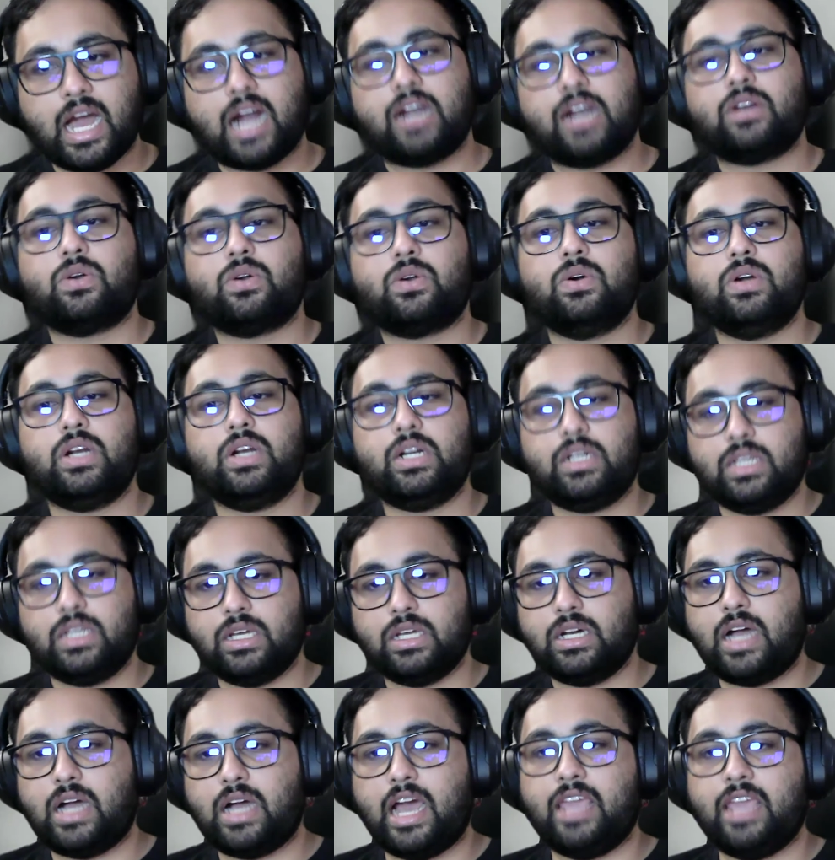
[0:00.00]
they hard
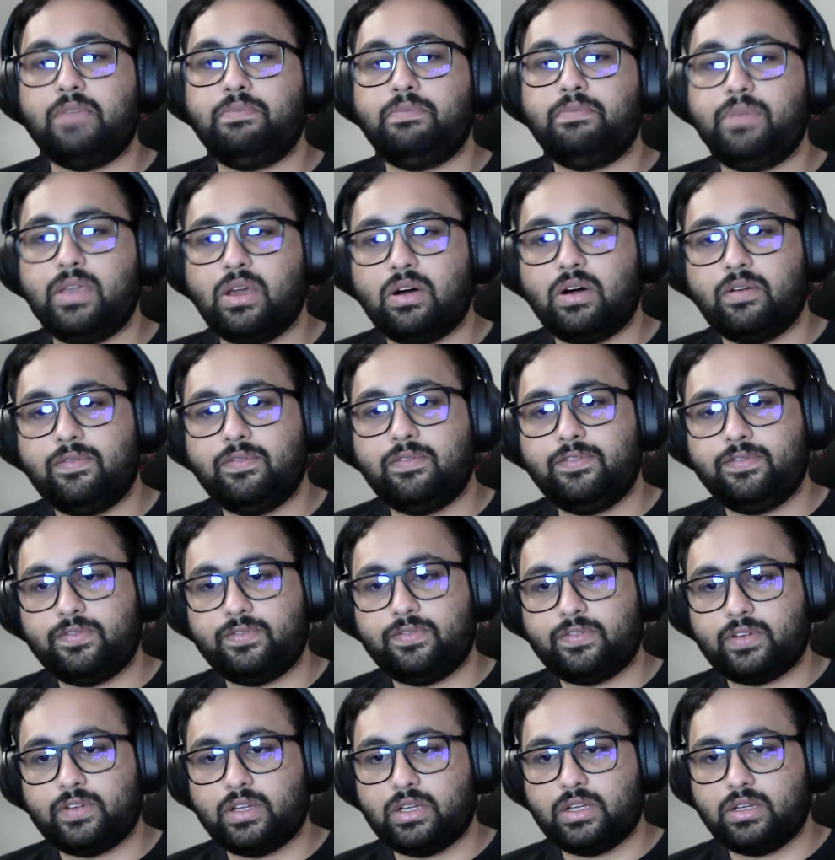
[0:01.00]
coded the IP of
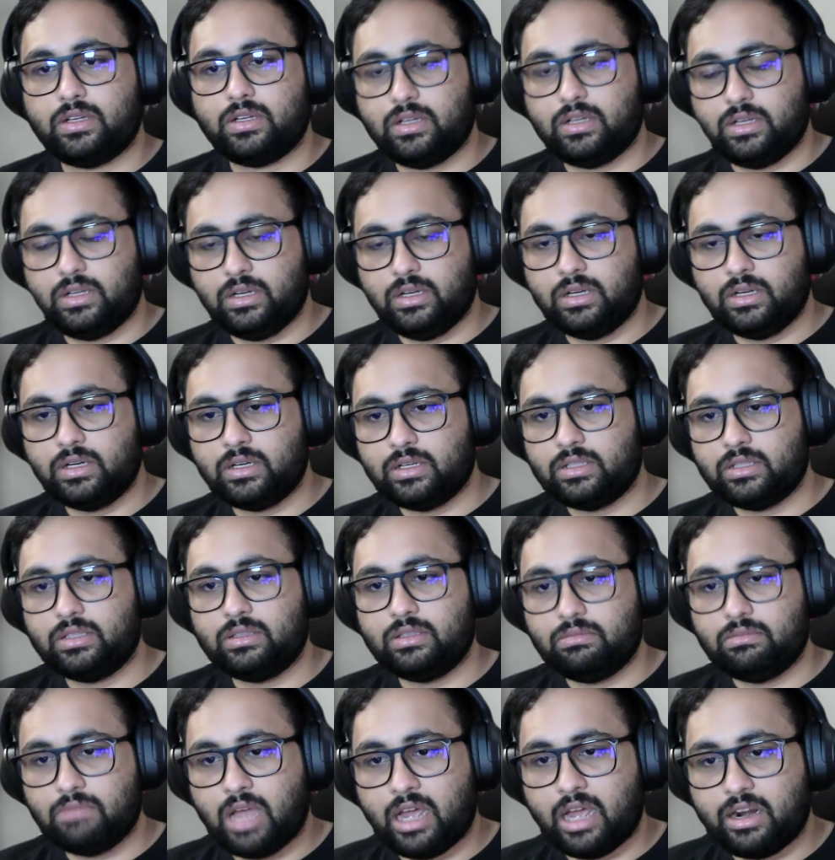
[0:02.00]

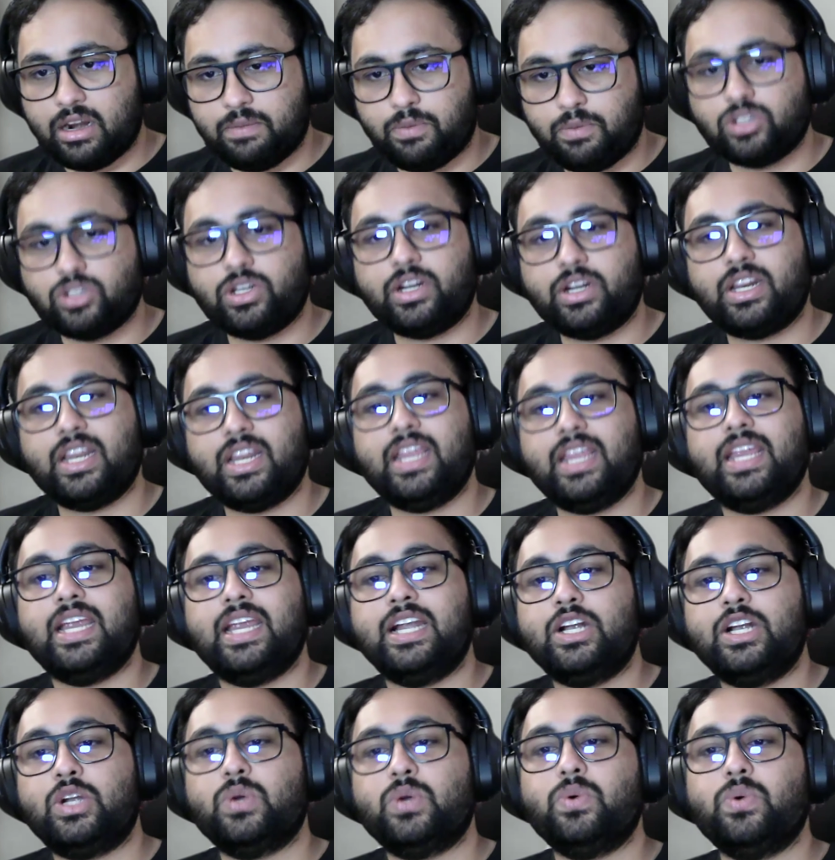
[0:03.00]
our
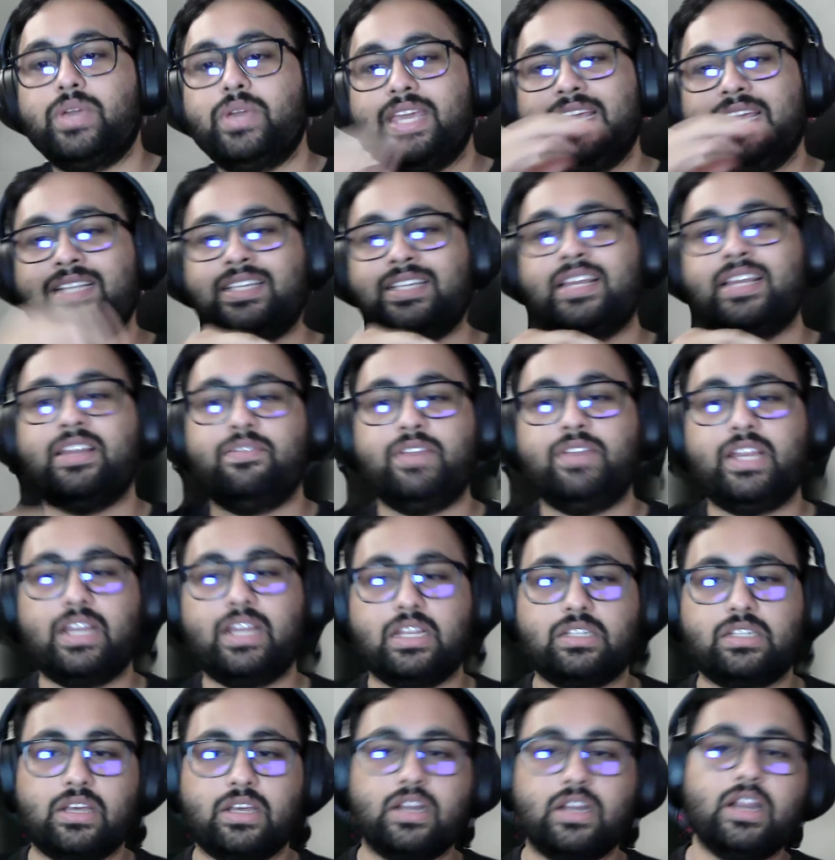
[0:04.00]
repository into each and
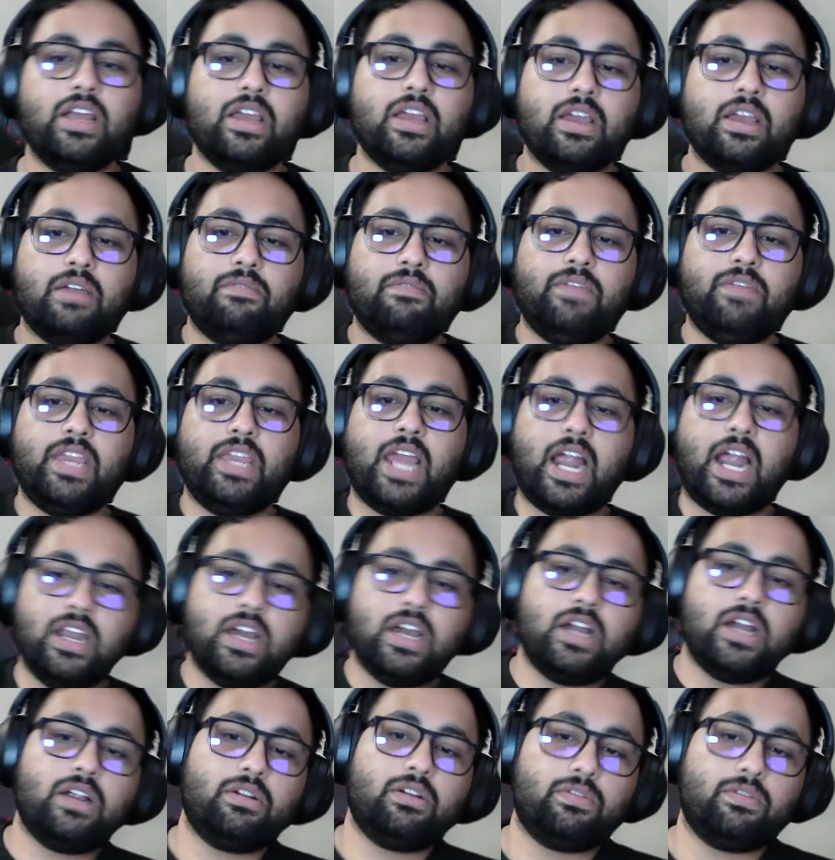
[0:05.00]
every cluster. We
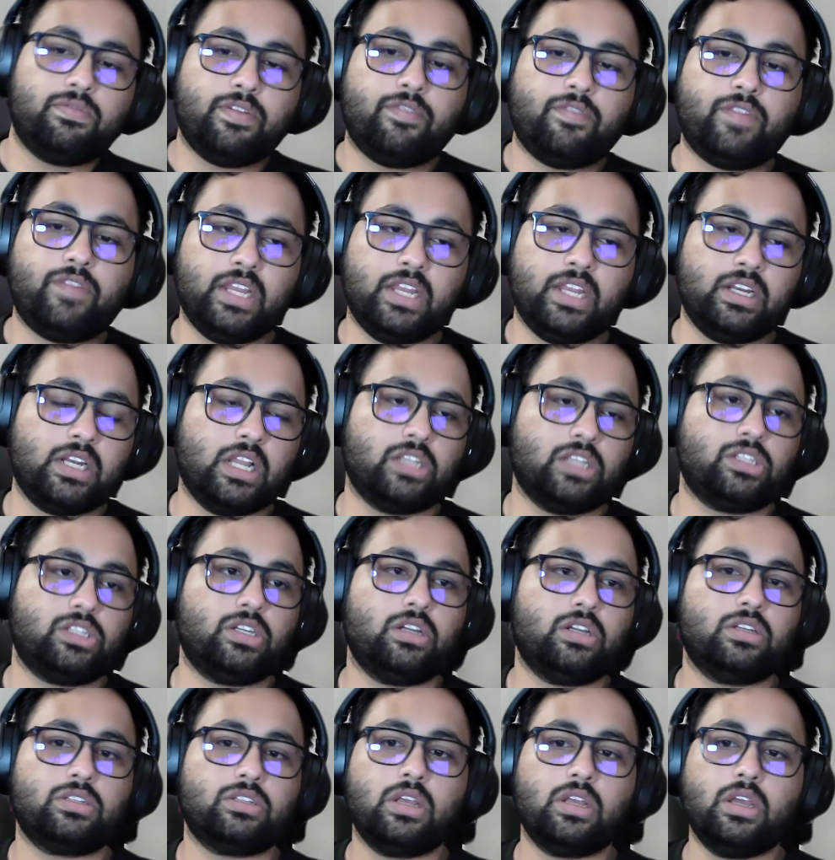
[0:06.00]
had 15
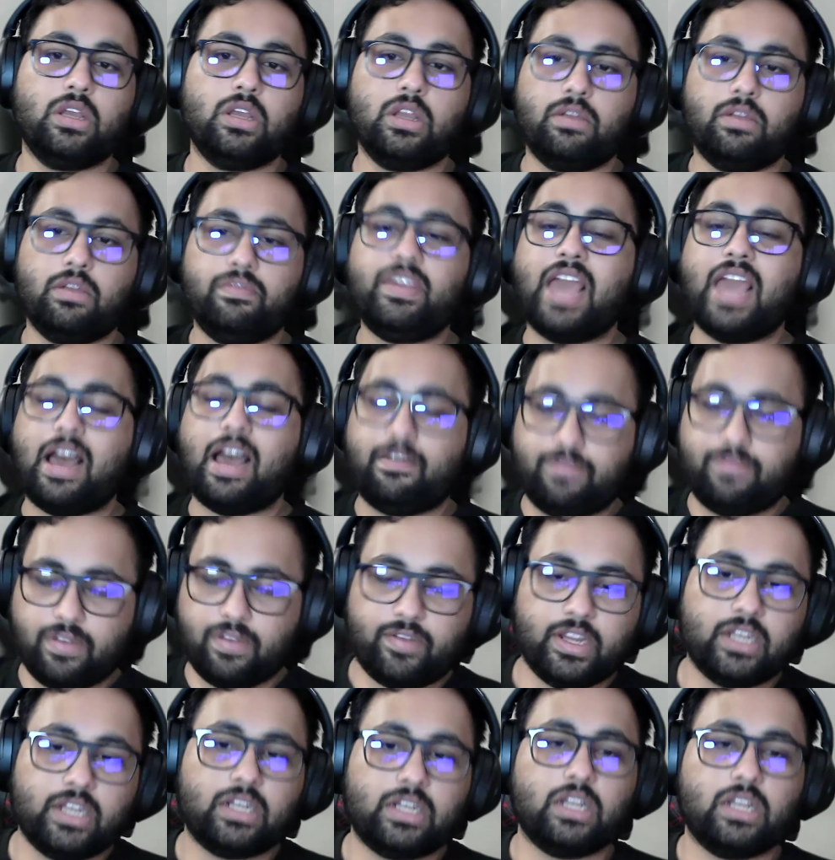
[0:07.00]
clusters. We have
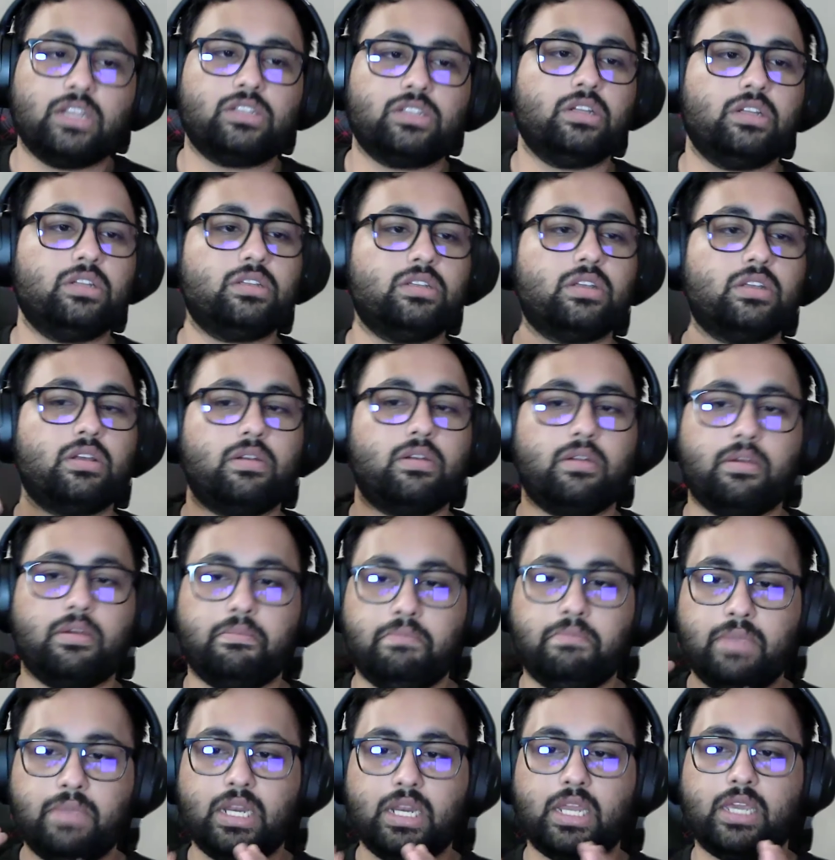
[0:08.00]
15 clusters,
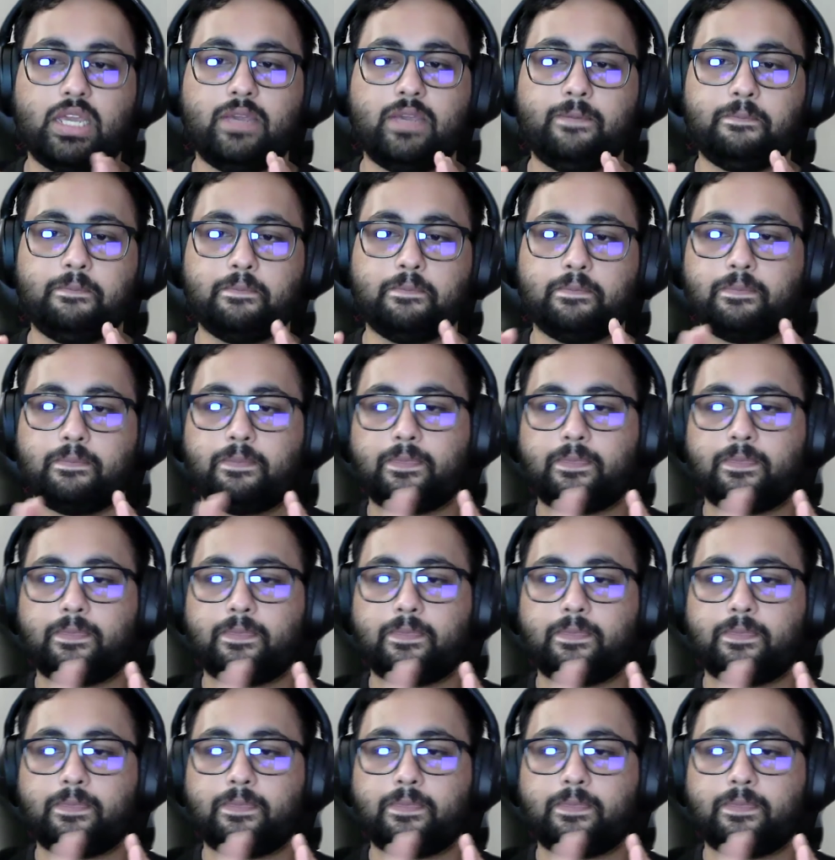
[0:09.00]
meaning